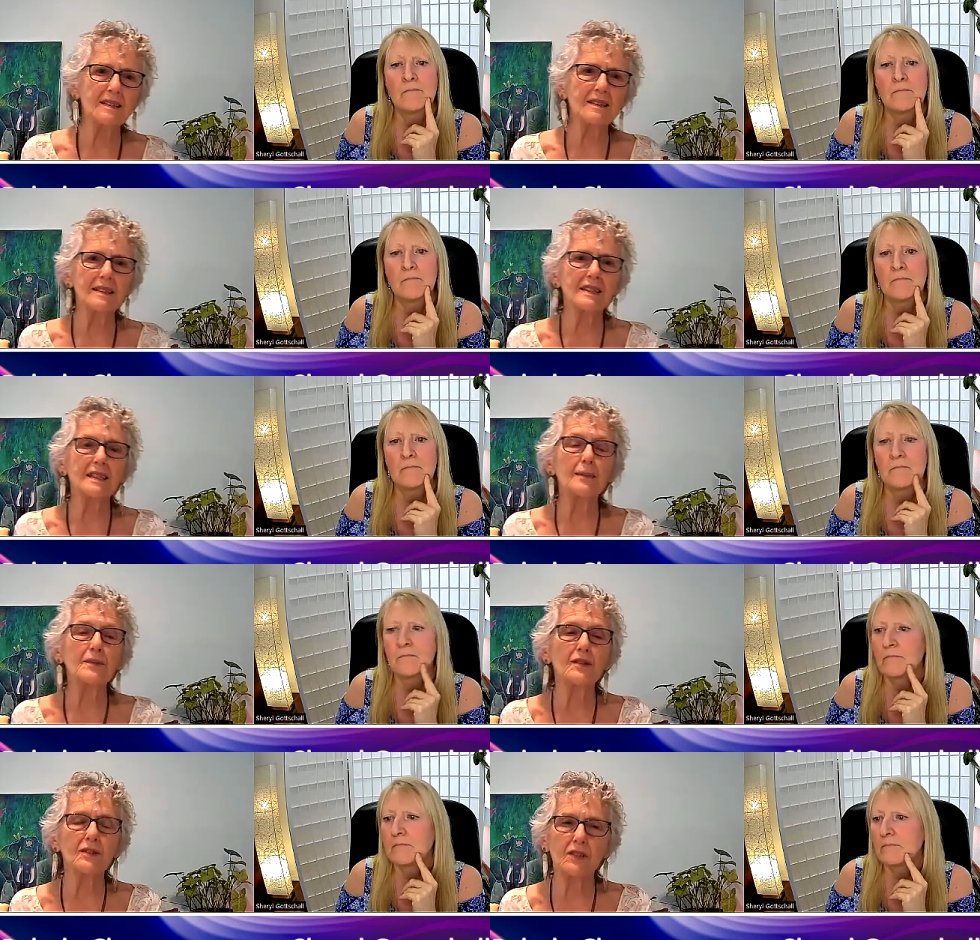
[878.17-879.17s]

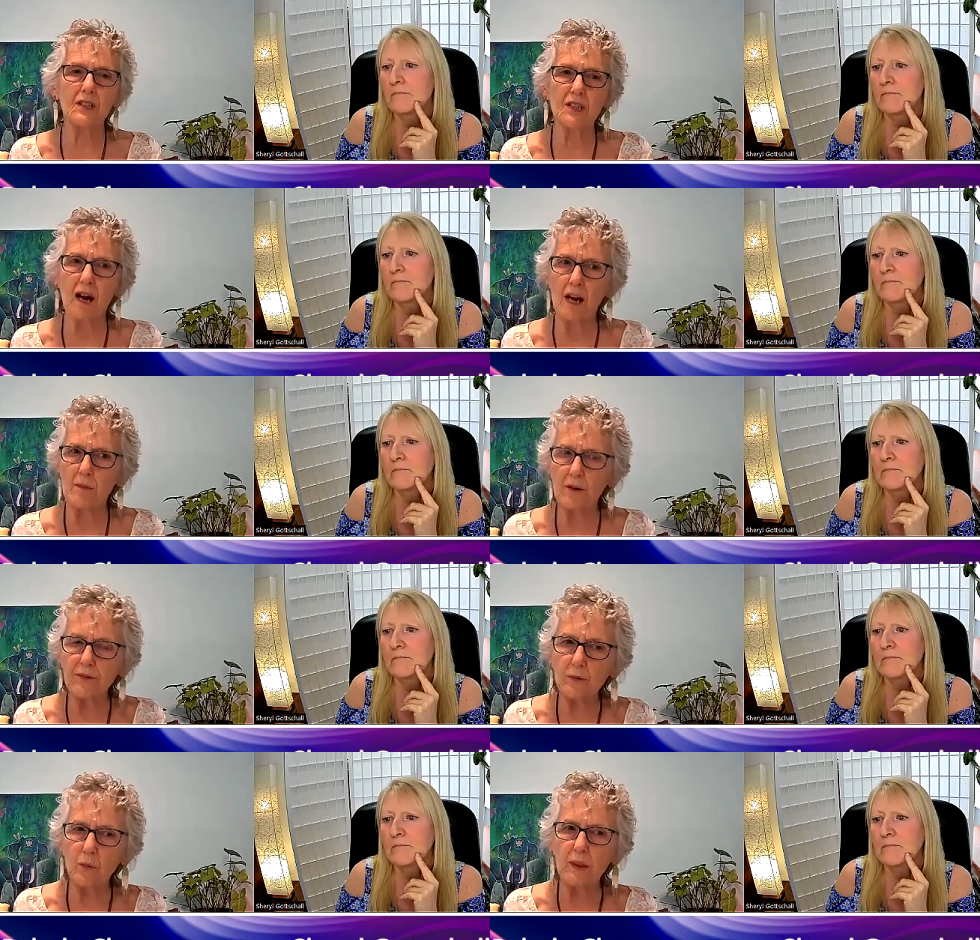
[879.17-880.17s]
Speaker 1: eclipses are a time
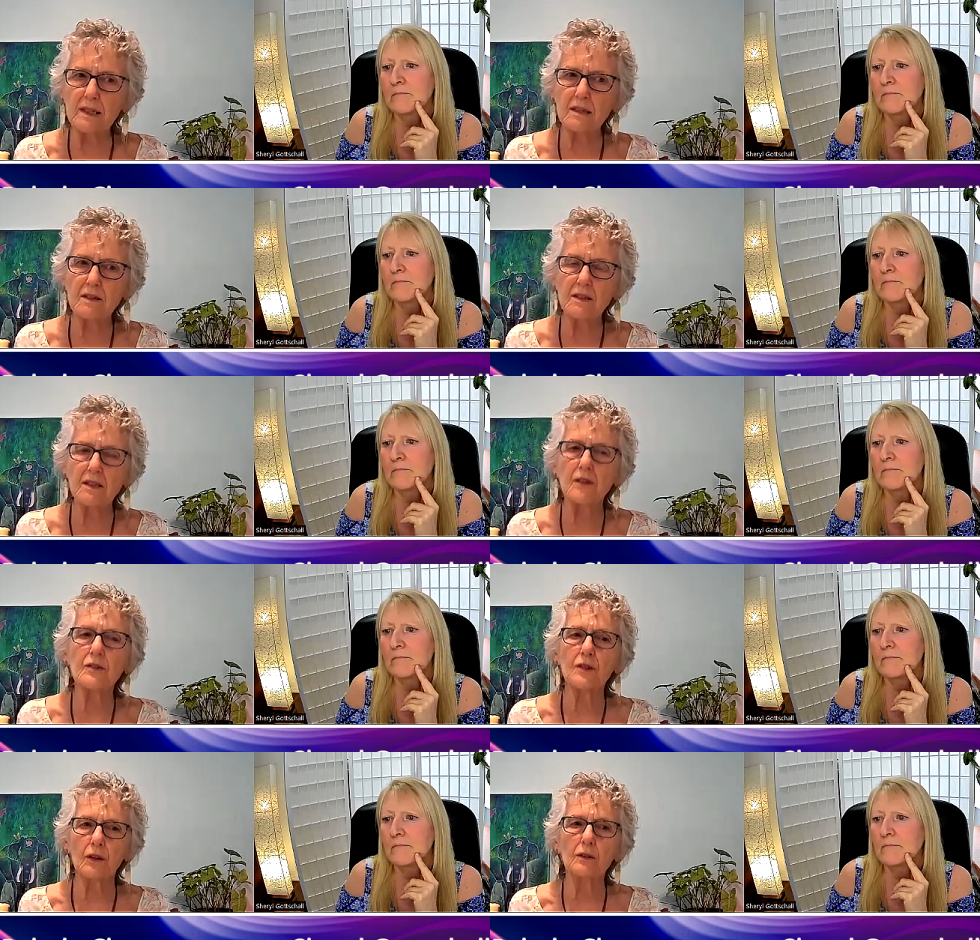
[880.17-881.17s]
often when you know
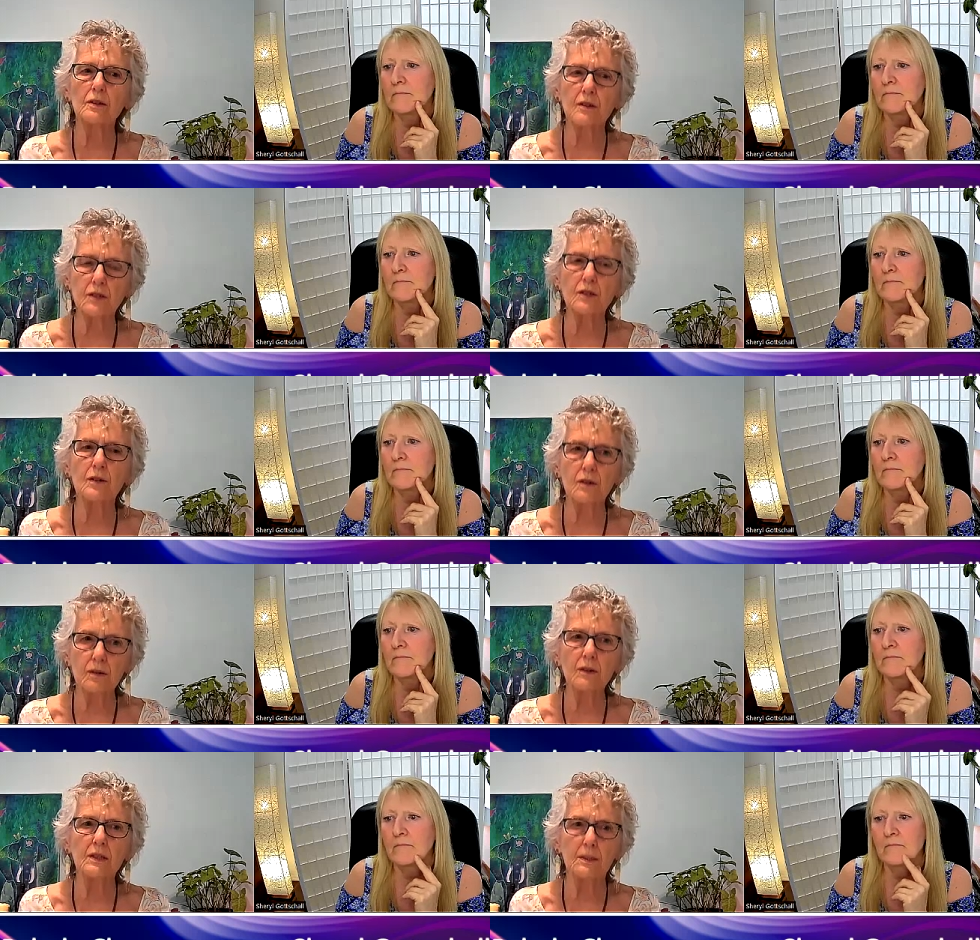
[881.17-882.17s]
souls
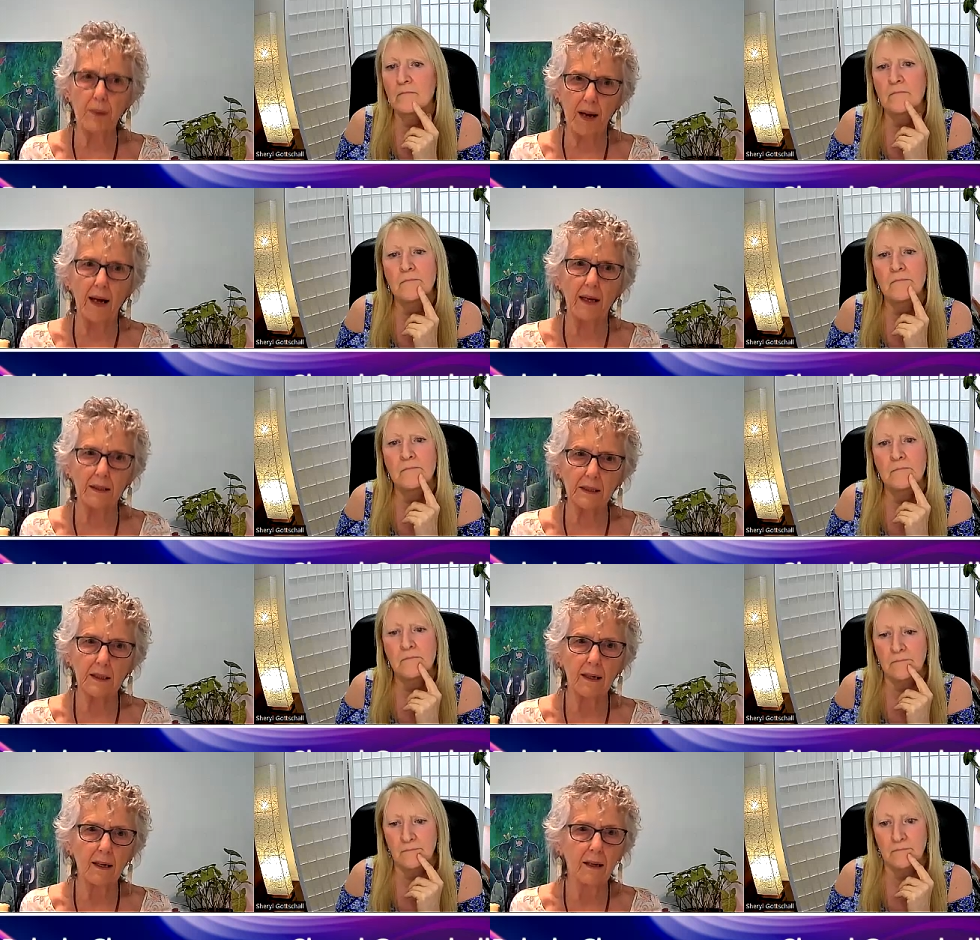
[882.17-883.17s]
do depart
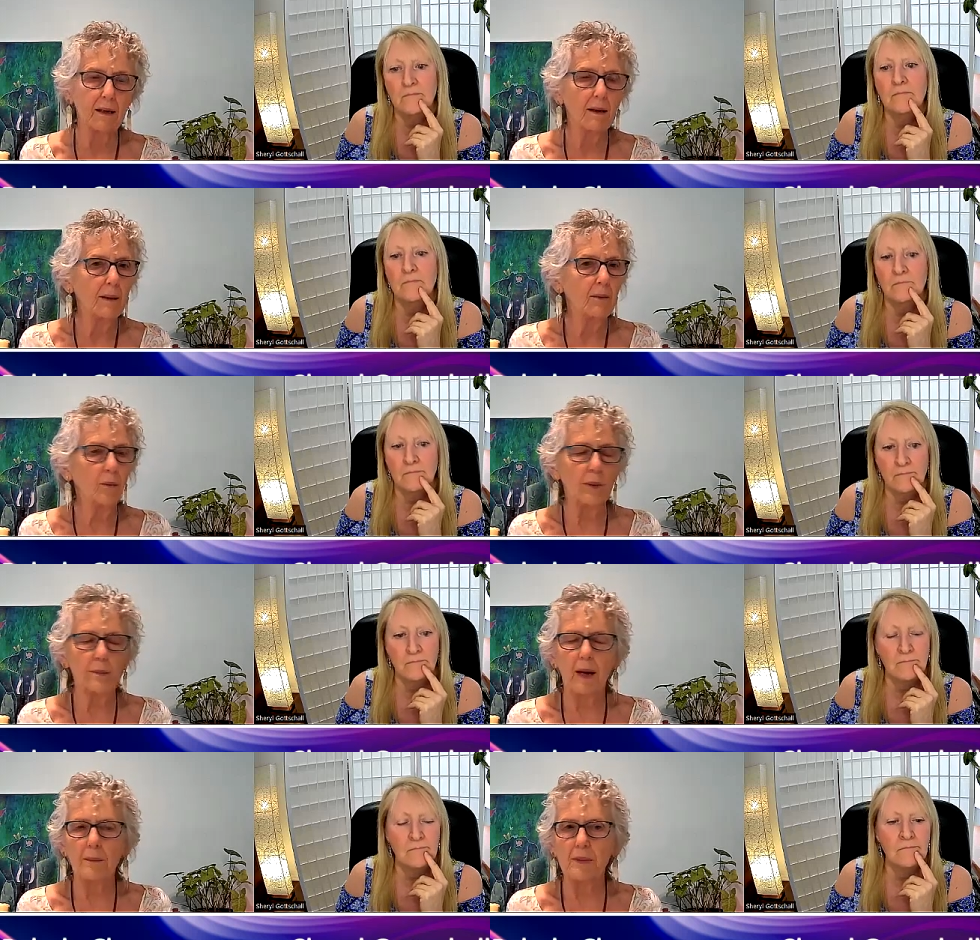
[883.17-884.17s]
it
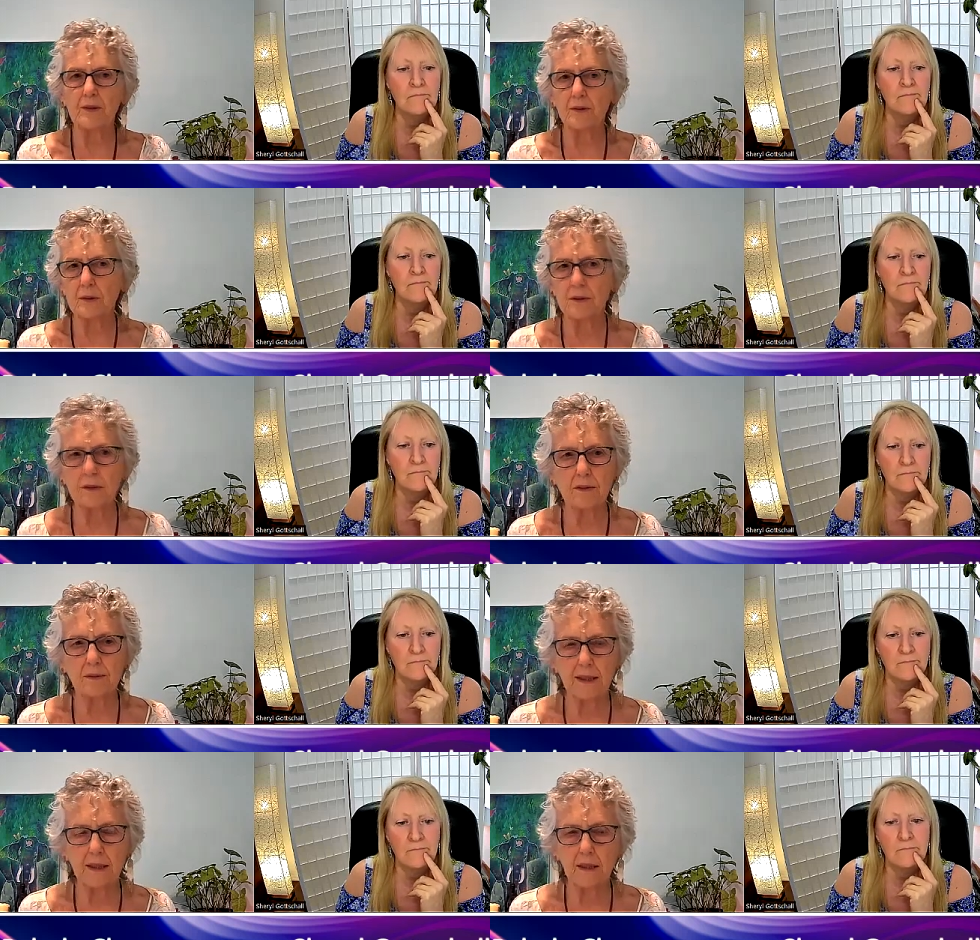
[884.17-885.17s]
might be through they've
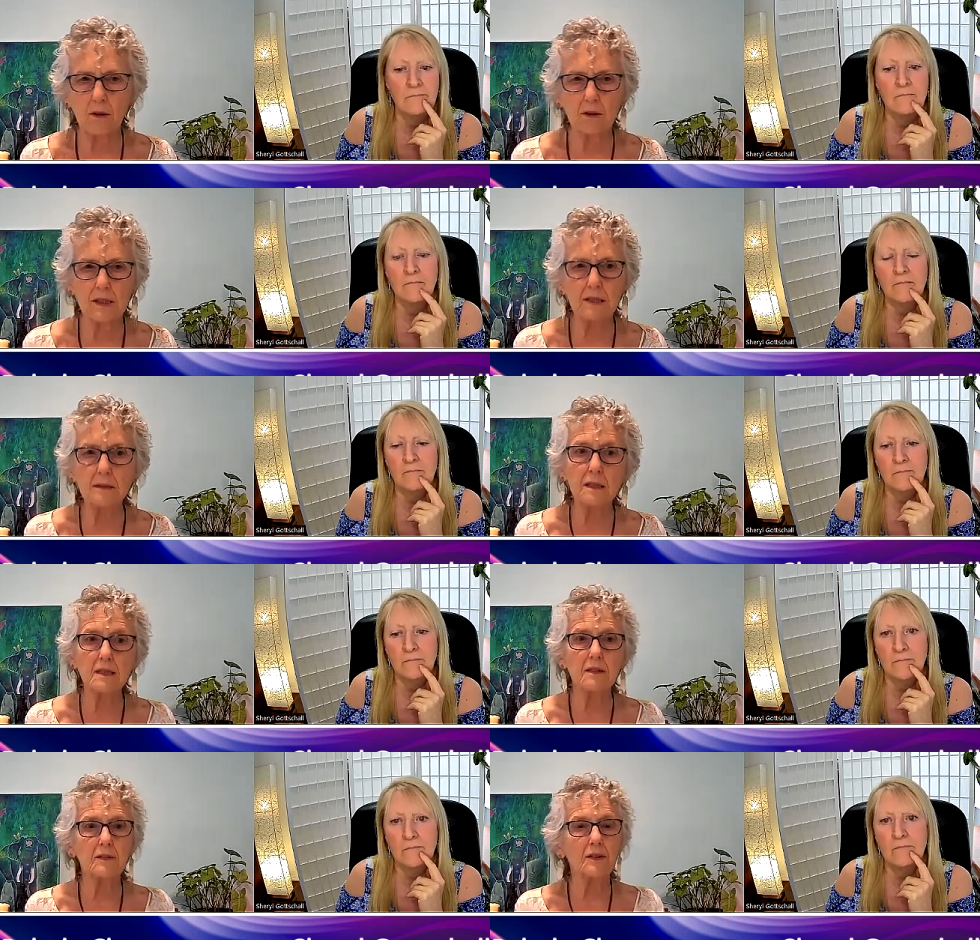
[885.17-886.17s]
had a long illness
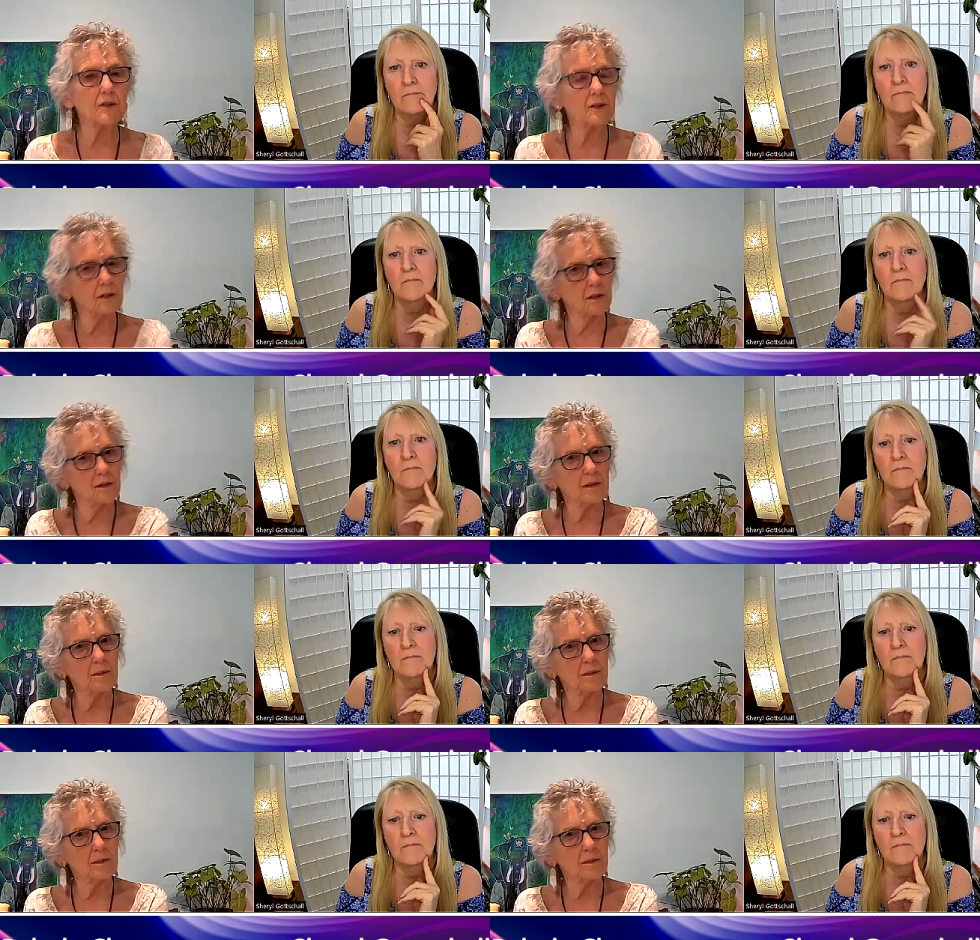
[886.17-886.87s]
and this is the